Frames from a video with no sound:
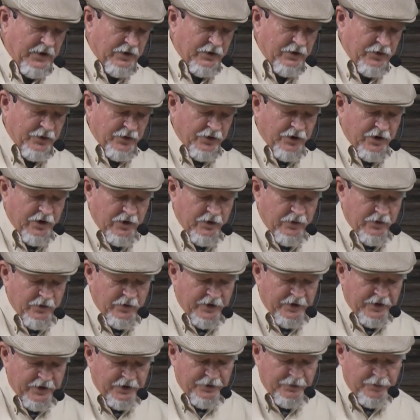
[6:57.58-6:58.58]
going to go
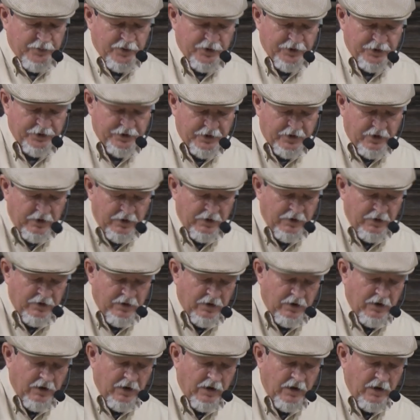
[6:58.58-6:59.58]
and put
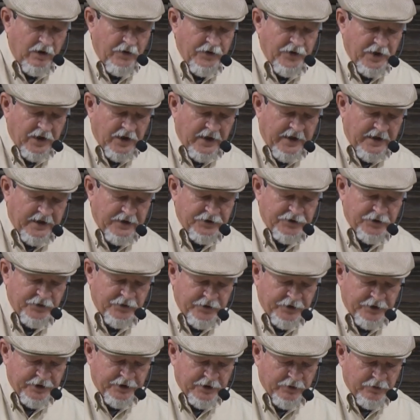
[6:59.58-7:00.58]
all the lines on
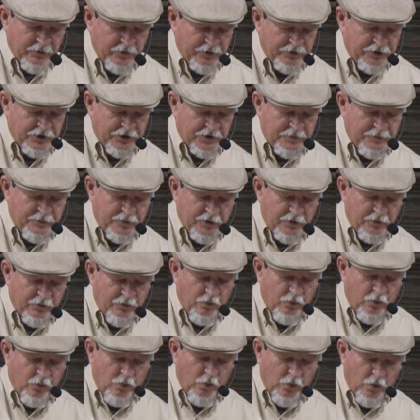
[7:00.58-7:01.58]
We'll just put
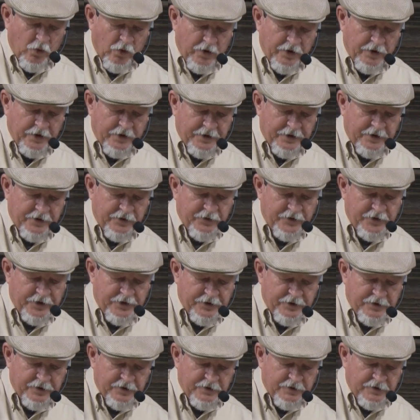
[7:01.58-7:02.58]
one on here.